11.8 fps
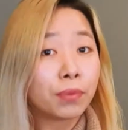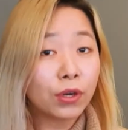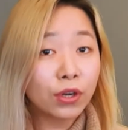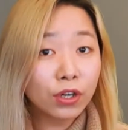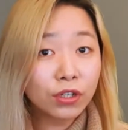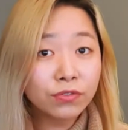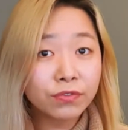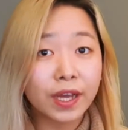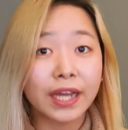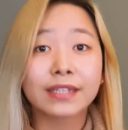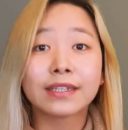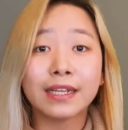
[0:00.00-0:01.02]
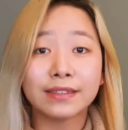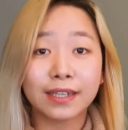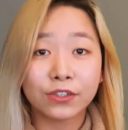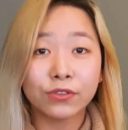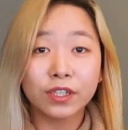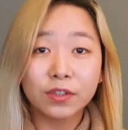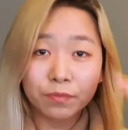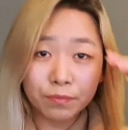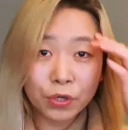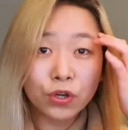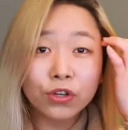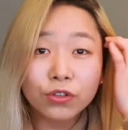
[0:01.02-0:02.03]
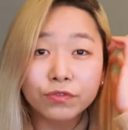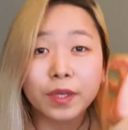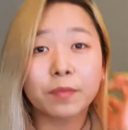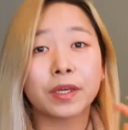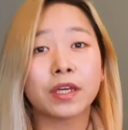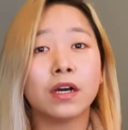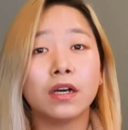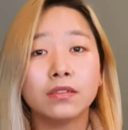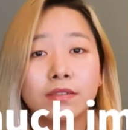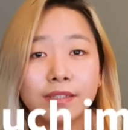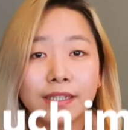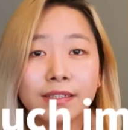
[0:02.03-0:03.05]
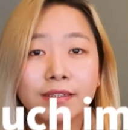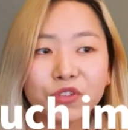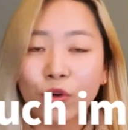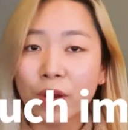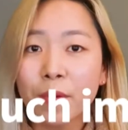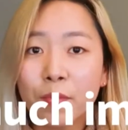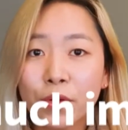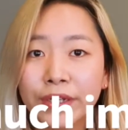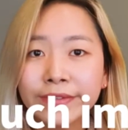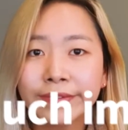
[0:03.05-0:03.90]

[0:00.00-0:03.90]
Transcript: Perfect! That's actually perfect because this grammar point